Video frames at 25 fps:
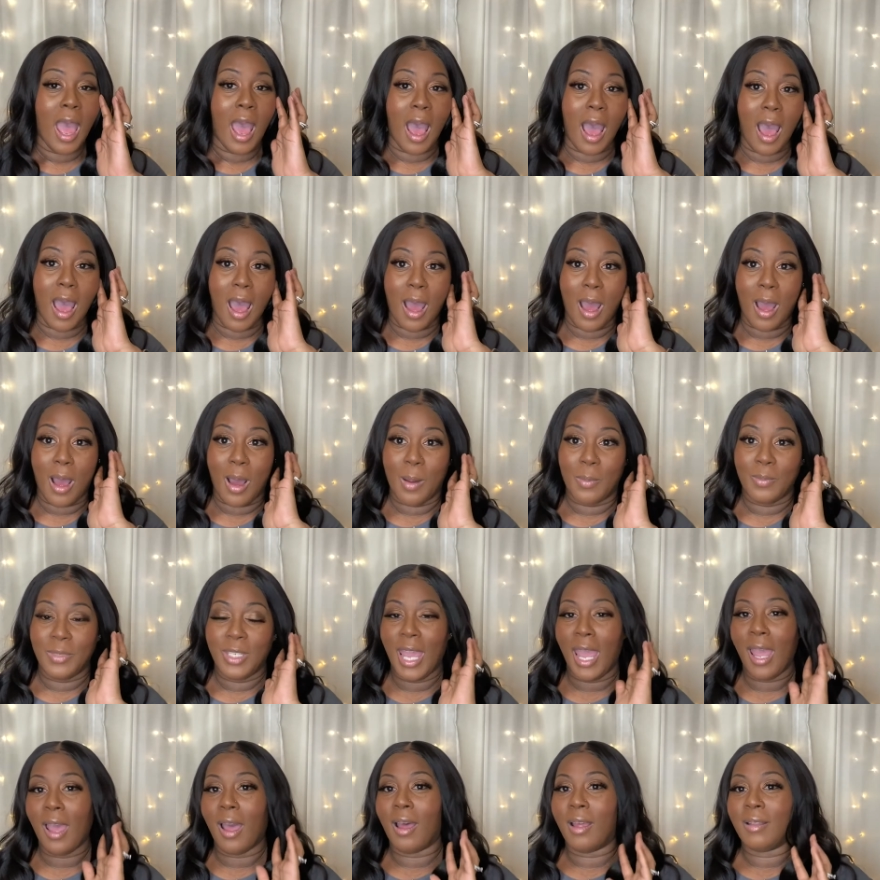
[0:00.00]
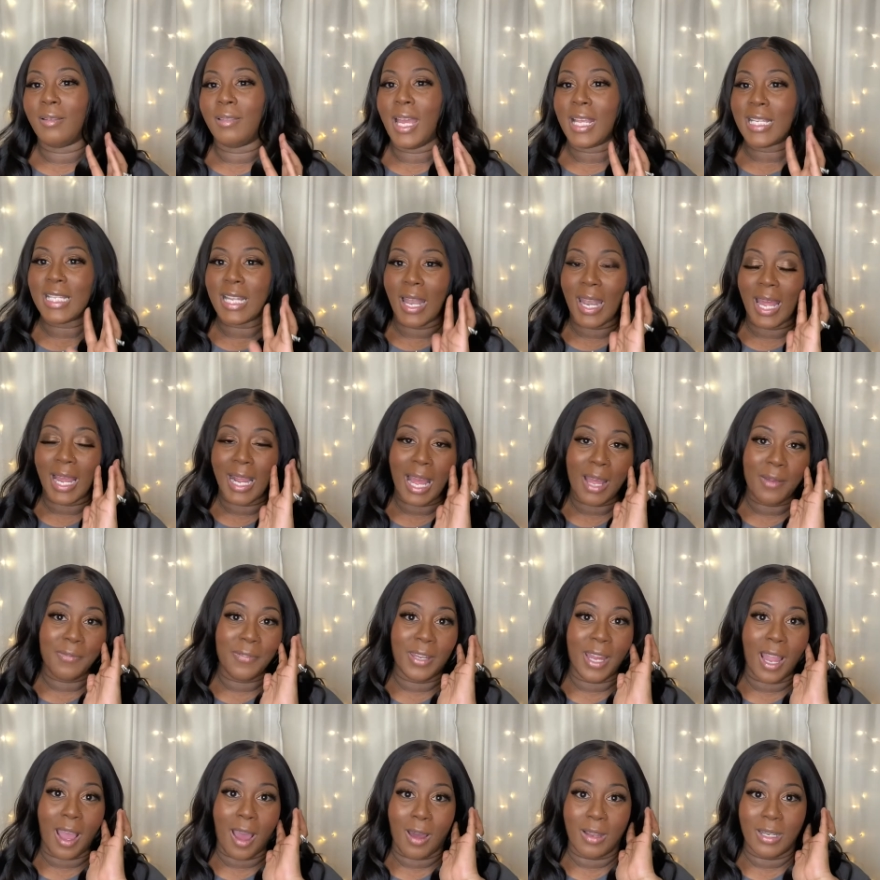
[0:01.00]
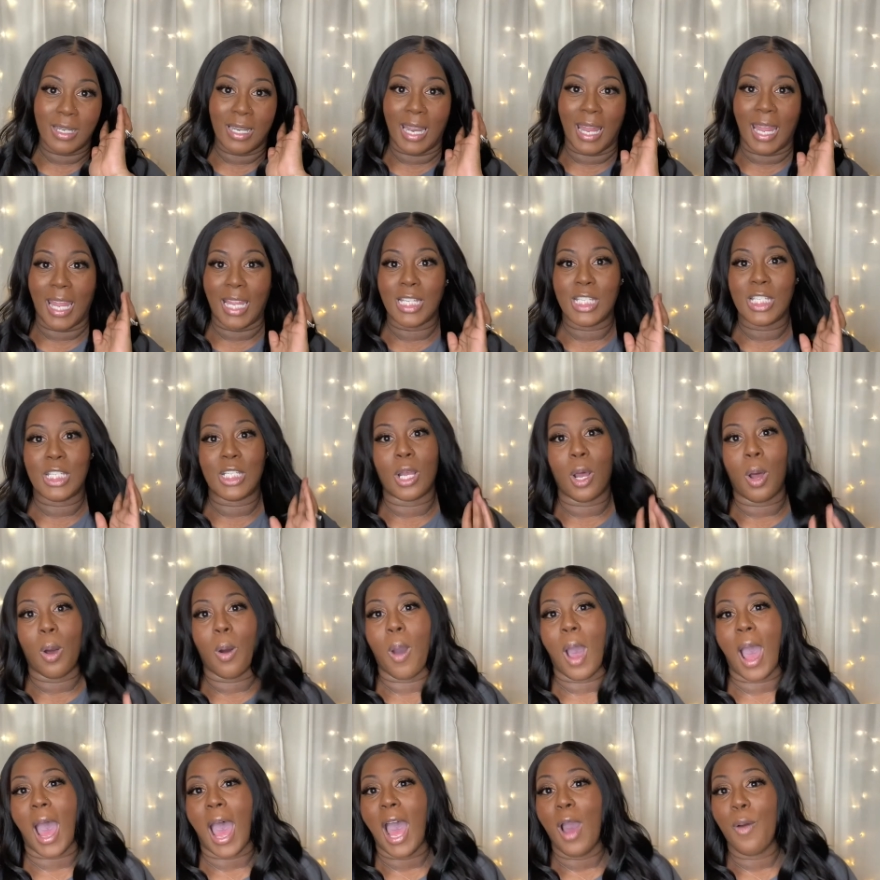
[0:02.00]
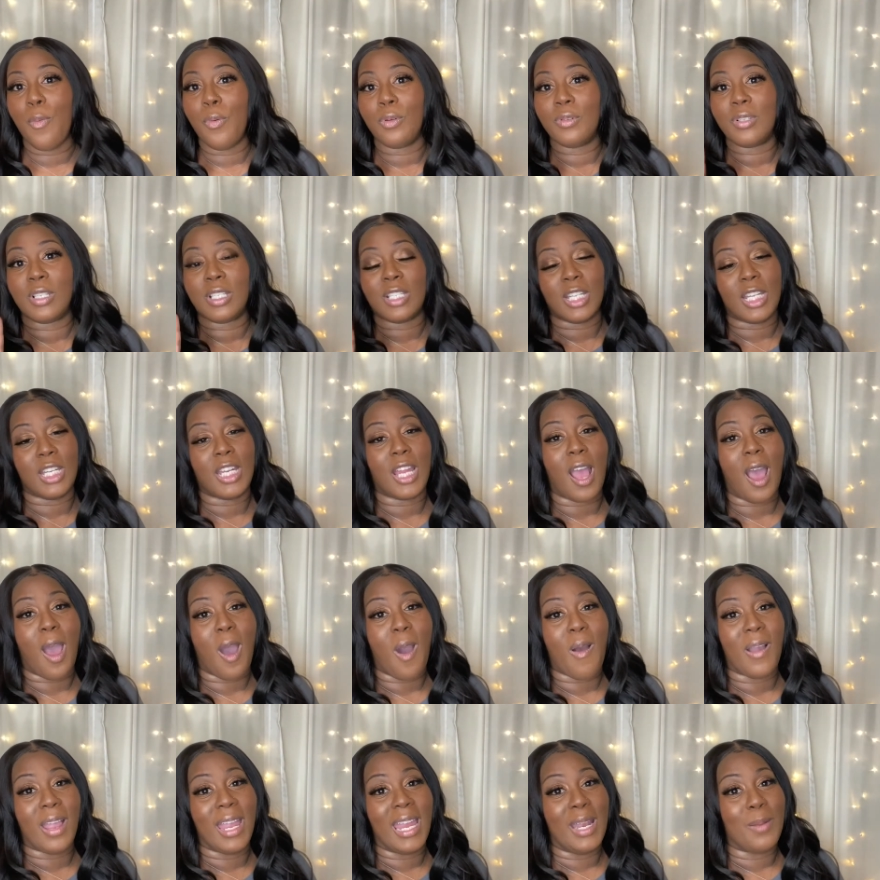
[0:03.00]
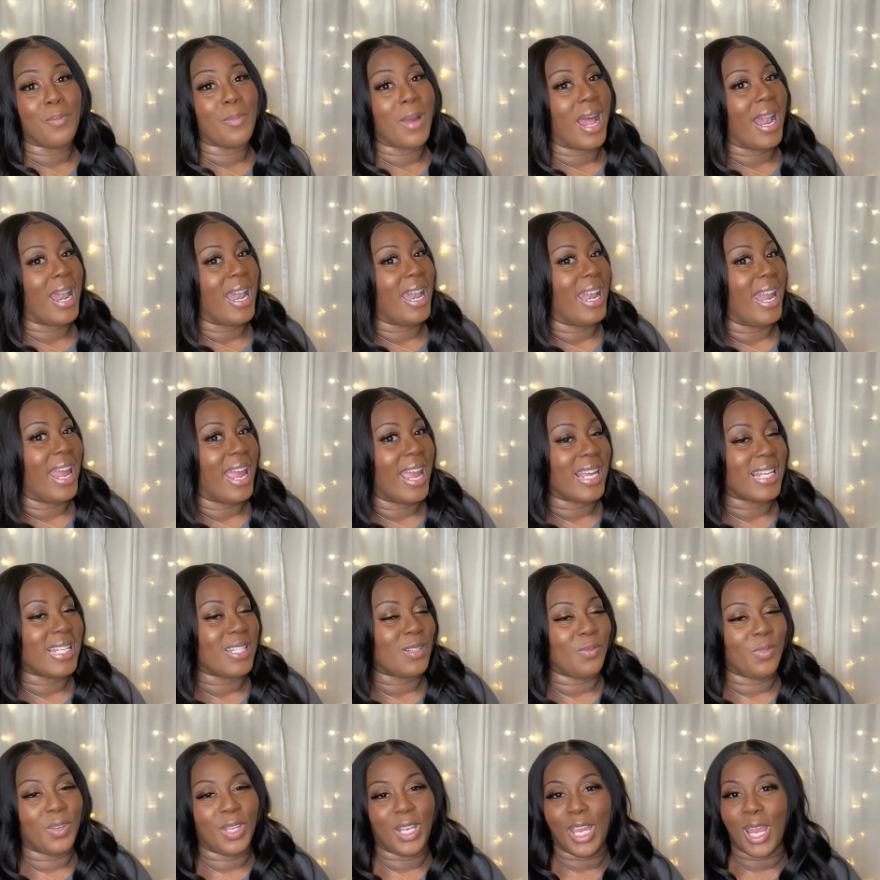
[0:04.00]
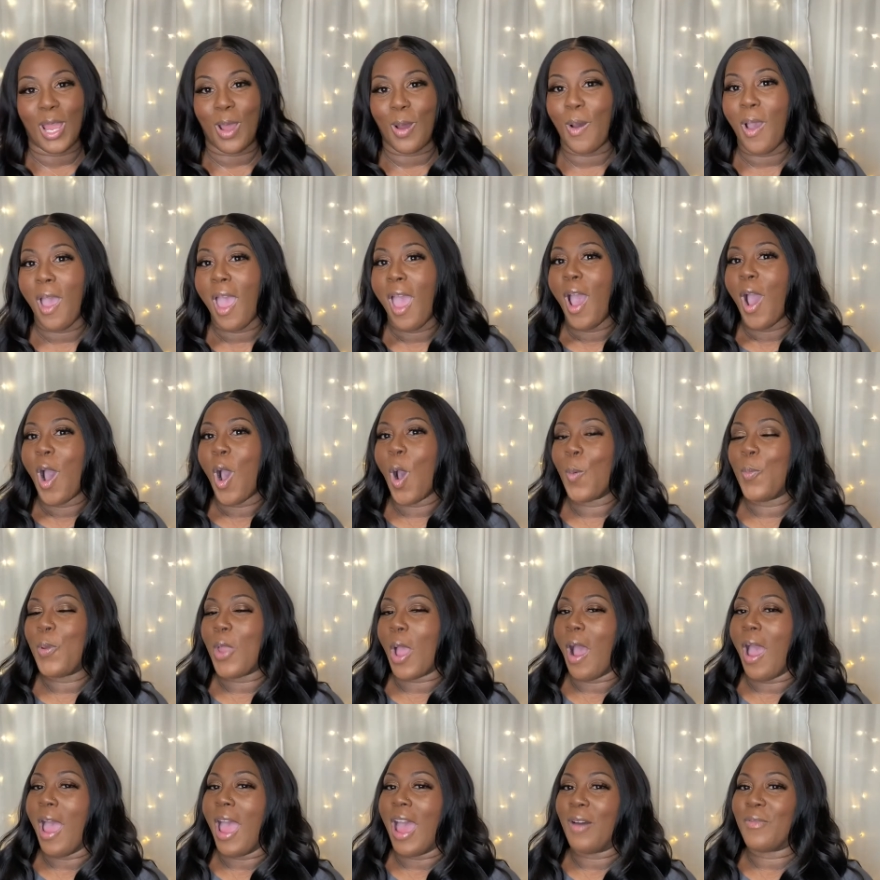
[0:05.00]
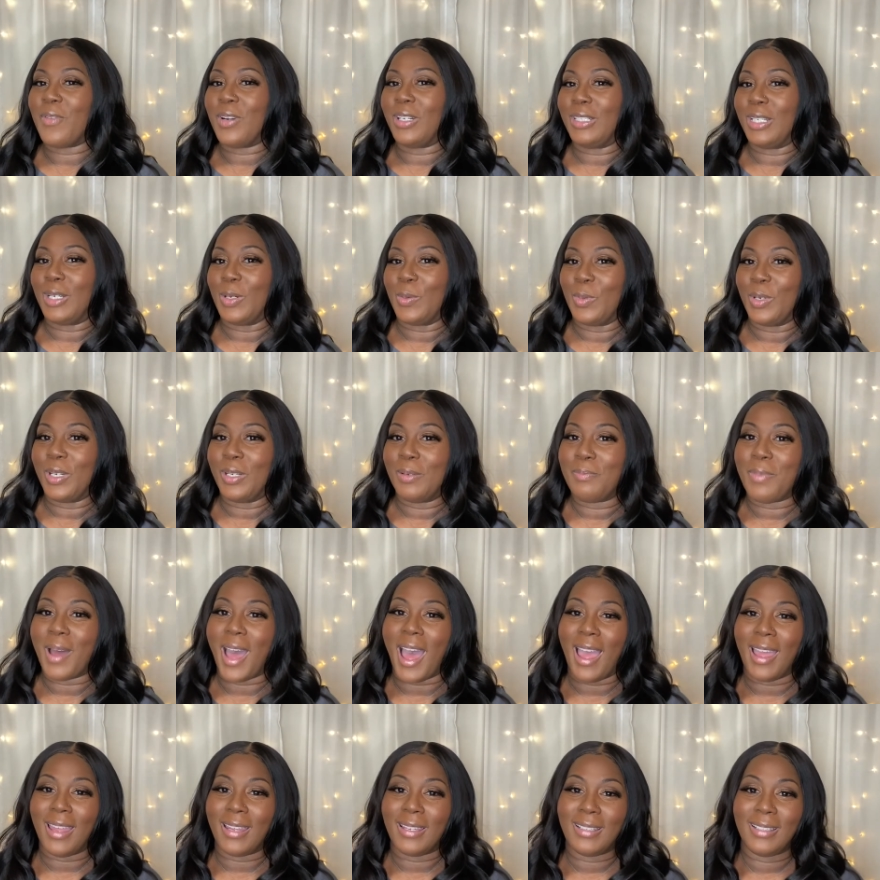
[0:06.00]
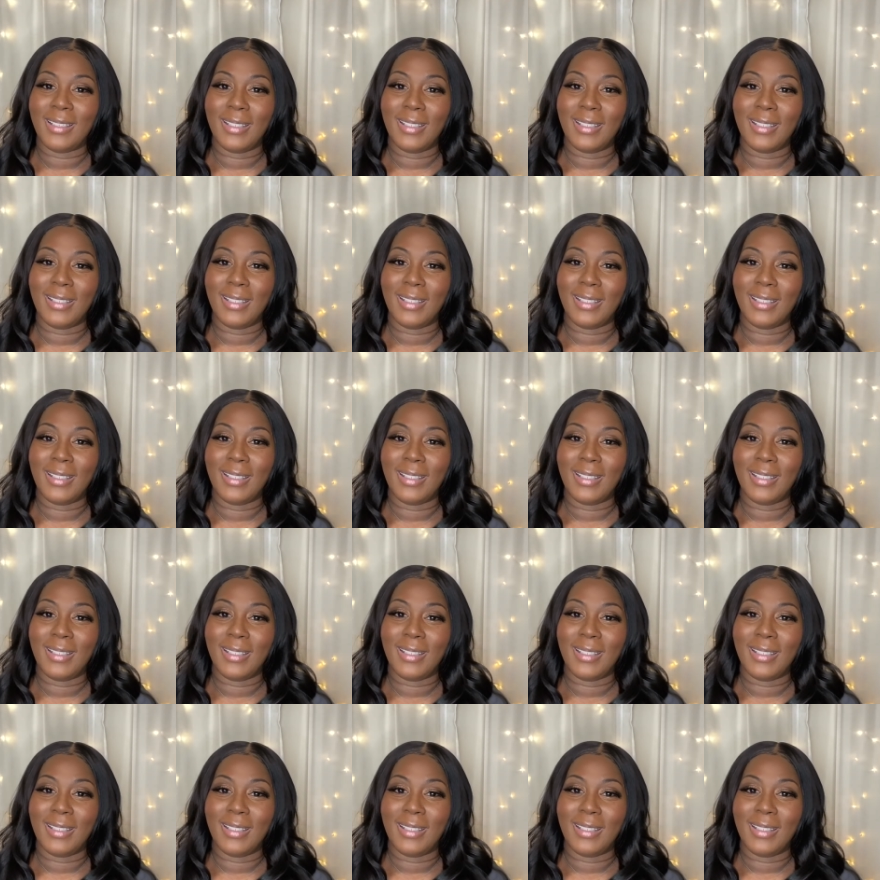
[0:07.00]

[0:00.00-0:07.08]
Um, yeah, that's all I got for y'all today. So I will see y'all in my next video. Hope y'all have a good one. Bye.